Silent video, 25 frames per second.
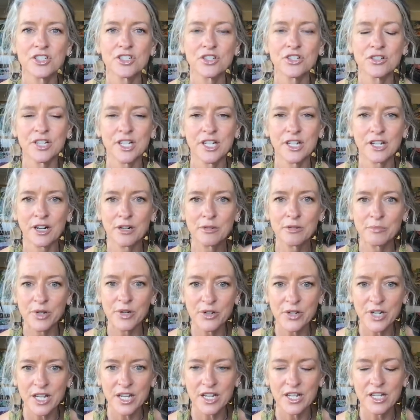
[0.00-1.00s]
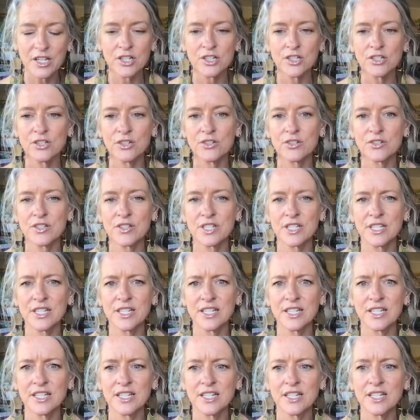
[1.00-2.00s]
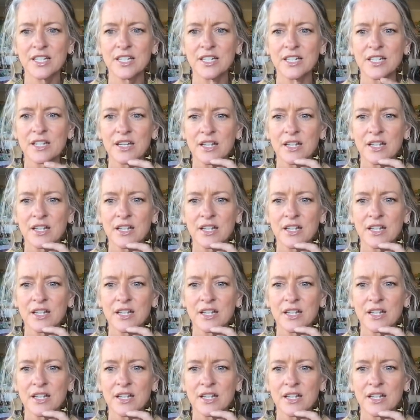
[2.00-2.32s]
Tony Carboni, who's in